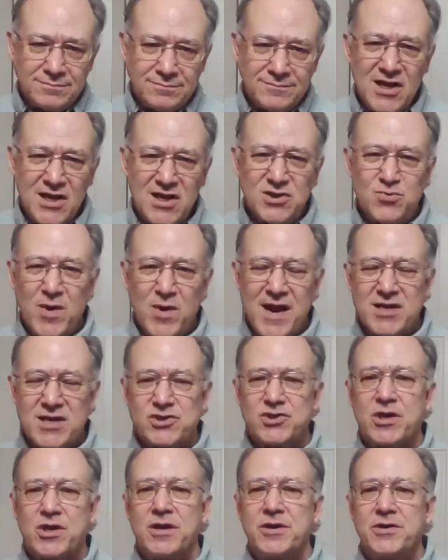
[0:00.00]
Here's what
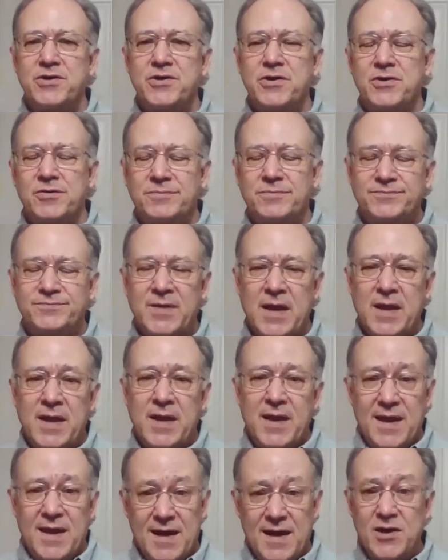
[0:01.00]
Ash is going to do.
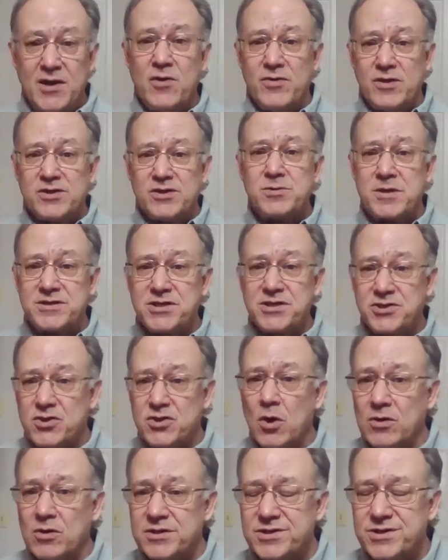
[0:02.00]
And I know this because he's
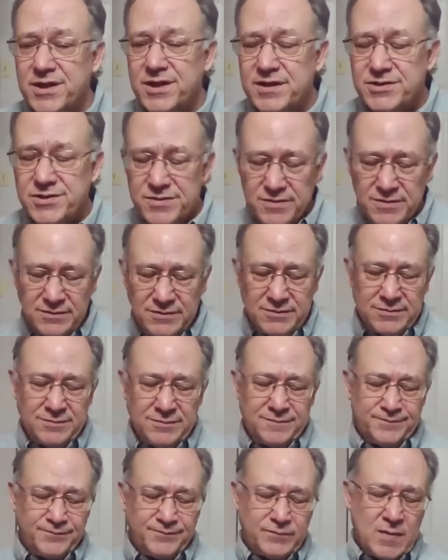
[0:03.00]
told us this.
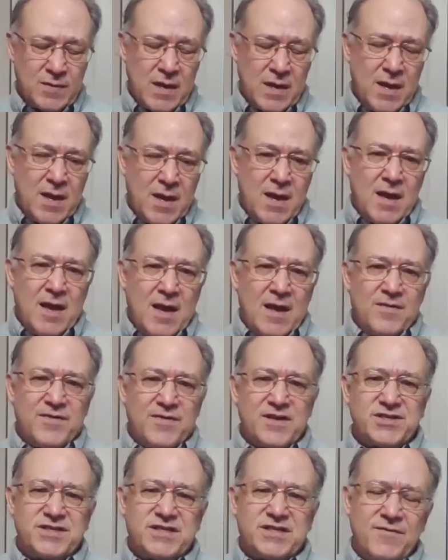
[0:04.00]

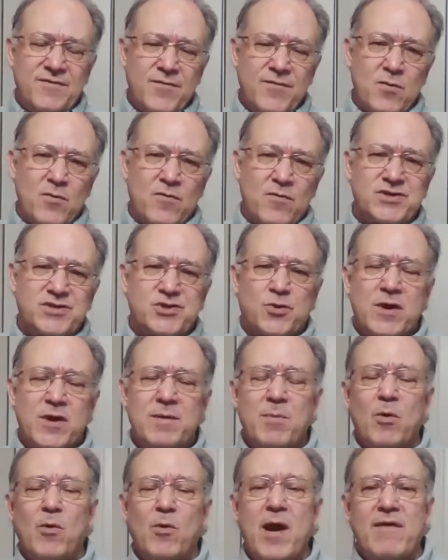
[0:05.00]
This different
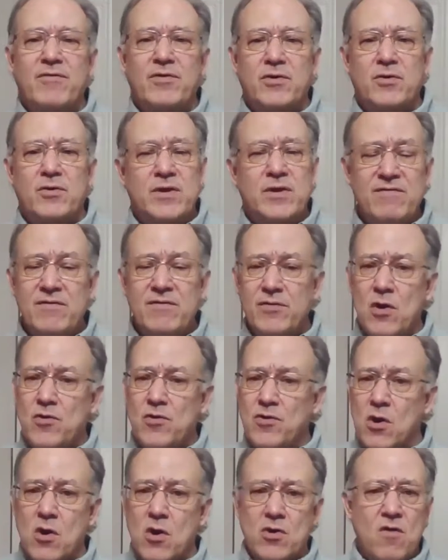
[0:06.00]
stream of revenue, even though
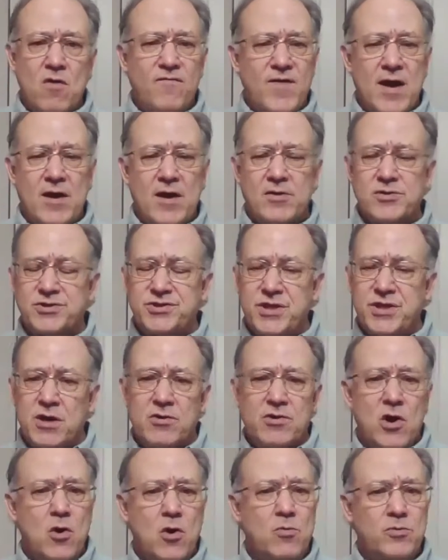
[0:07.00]
there are no founders there,
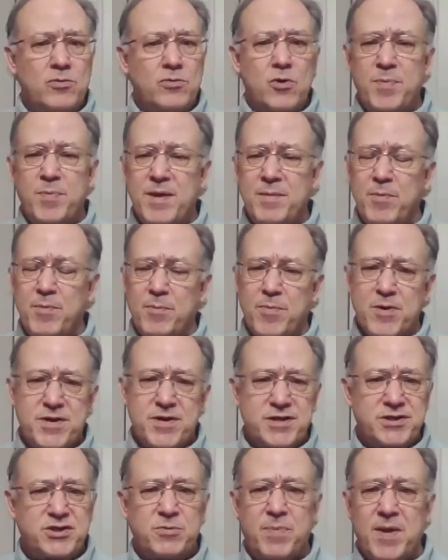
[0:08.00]
no people
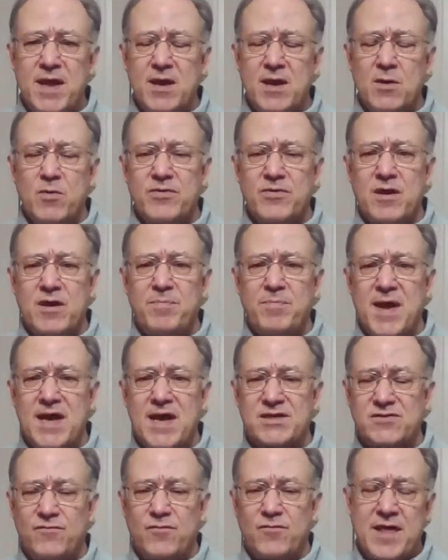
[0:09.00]
participating with
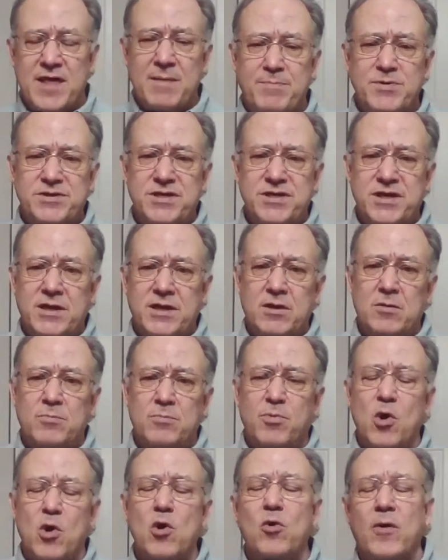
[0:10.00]
Onpassive with particular
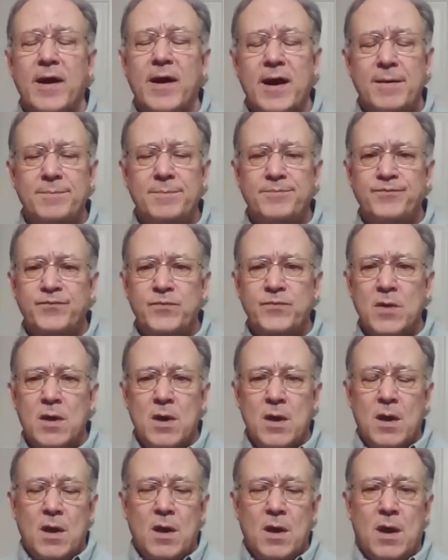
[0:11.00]
program,
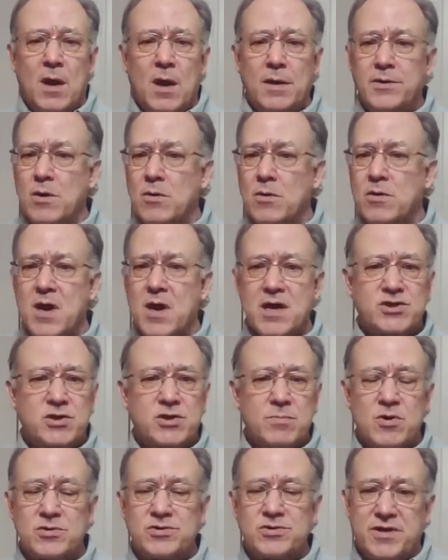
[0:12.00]
no
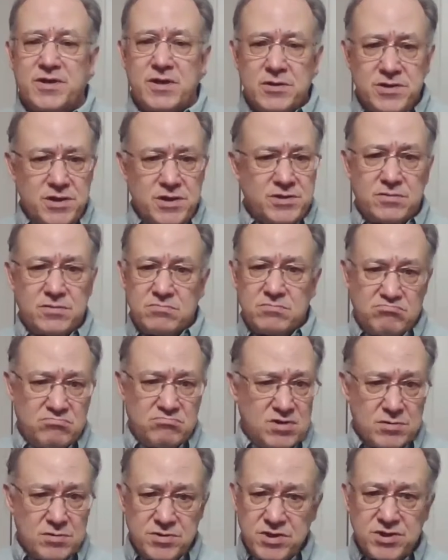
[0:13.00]
customers, they're
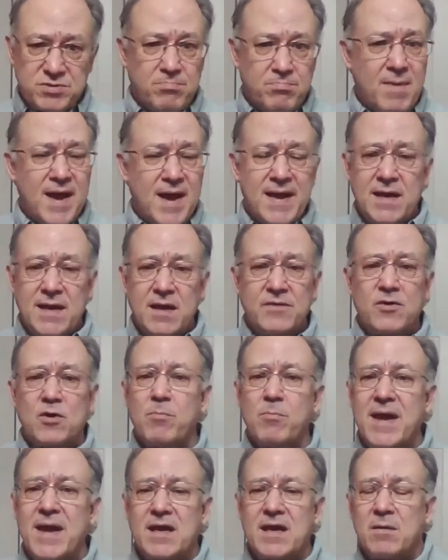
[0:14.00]
just mining and they're
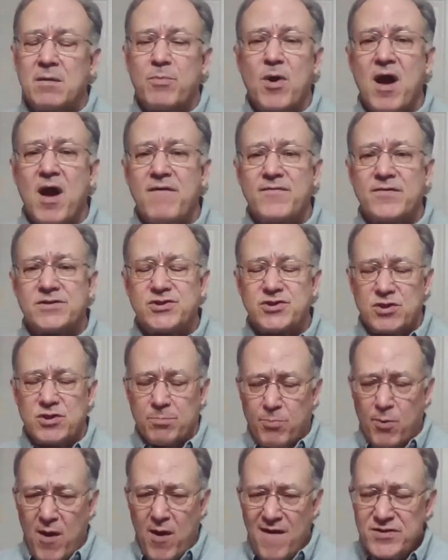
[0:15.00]
making profits. The
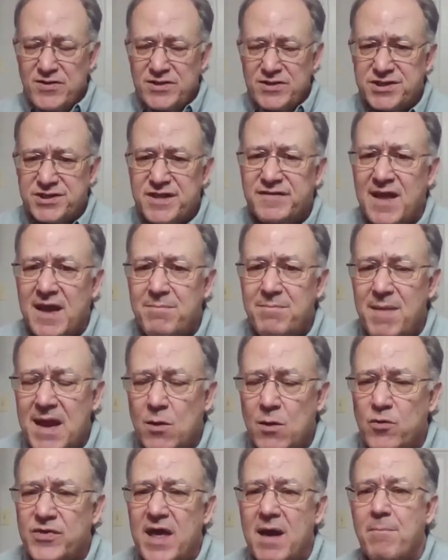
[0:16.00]
profits that they
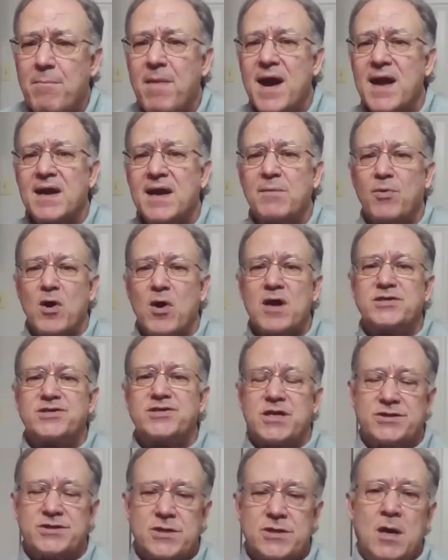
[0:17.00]
make with that mining
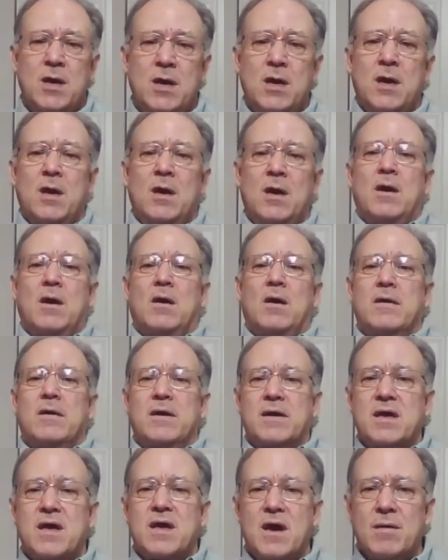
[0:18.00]
process are going
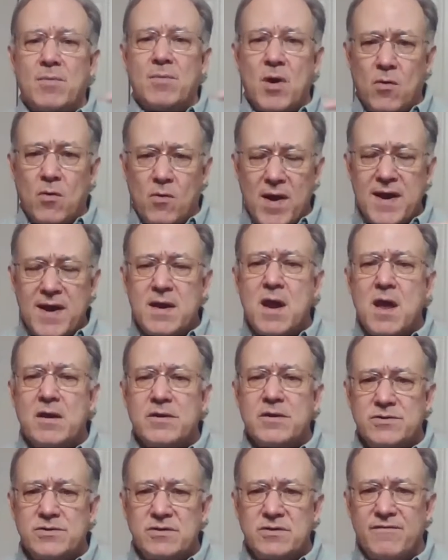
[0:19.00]
to come right
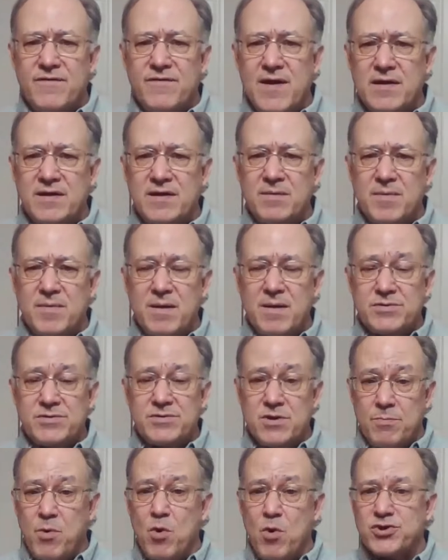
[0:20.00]
to the founding members,
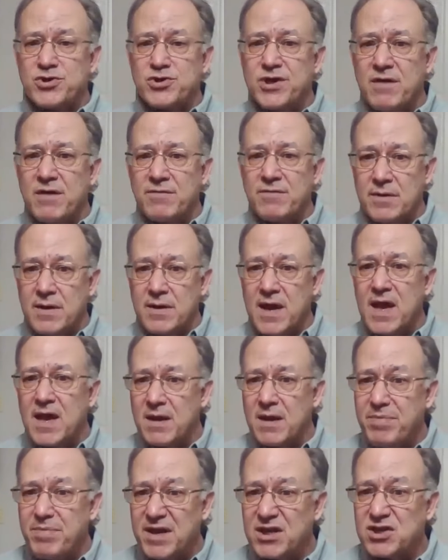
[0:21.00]
a portion of it and
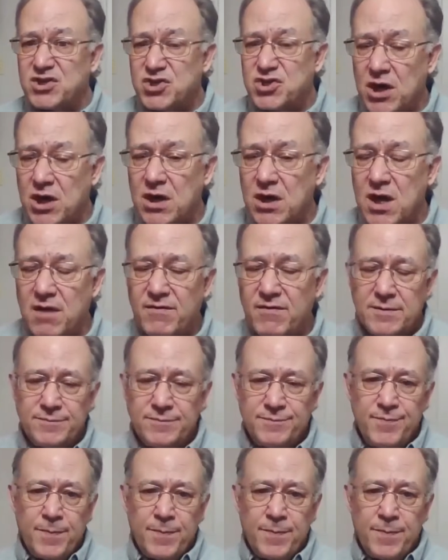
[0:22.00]
a big chunk of it.